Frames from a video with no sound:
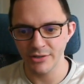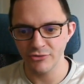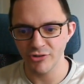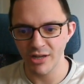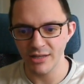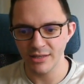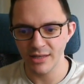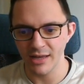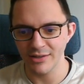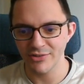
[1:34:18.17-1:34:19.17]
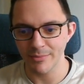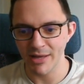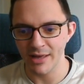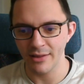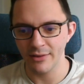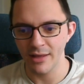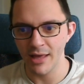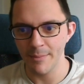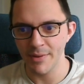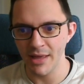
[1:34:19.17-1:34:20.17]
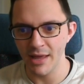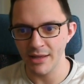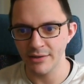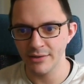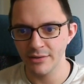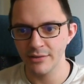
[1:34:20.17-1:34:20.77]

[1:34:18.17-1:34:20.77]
J, K, skip L. M, N,